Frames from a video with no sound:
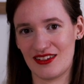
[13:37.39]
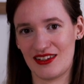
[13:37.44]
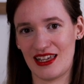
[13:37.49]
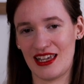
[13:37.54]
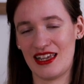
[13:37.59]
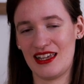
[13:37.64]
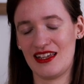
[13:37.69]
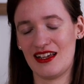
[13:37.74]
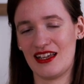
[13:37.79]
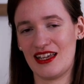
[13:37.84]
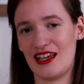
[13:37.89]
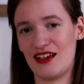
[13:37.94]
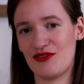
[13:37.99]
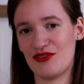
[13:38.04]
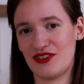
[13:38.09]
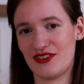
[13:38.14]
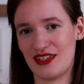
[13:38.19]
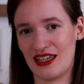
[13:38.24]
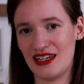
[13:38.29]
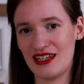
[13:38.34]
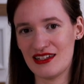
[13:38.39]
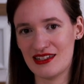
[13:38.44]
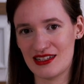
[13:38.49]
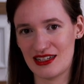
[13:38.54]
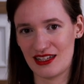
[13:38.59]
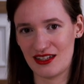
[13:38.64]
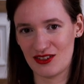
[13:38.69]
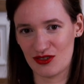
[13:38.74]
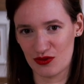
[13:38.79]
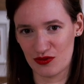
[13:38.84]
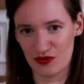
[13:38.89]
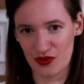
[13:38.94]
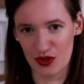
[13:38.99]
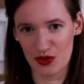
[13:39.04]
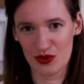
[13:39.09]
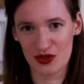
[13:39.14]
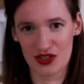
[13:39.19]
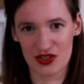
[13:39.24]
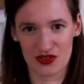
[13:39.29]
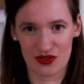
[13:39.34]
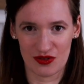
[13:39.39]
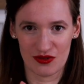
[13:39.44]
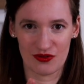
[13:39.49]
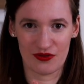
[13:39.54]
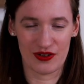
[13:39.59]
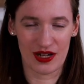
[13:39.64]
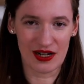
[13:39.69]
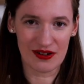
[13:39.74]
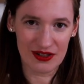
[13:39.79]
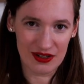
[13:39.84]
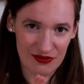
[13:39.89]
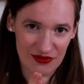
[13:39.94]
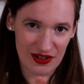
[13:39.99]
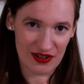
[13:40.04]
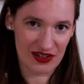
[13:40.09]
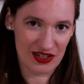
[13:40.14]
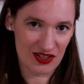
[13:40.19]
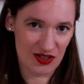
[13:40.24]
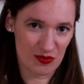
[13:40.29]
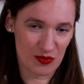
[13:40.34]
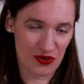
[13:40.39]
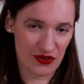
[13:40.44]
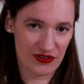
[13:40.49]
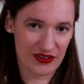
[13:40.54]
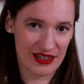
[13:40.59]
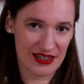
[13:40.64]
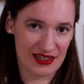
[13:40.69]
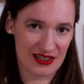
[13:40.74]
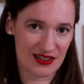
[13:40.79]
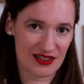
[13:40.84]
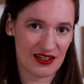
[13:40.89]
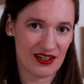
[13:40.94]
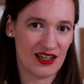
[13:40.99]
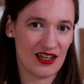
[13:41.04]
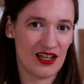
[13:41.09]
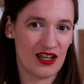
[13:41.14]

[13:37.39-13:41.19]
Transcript: they have a tendency to focus on very, very small things.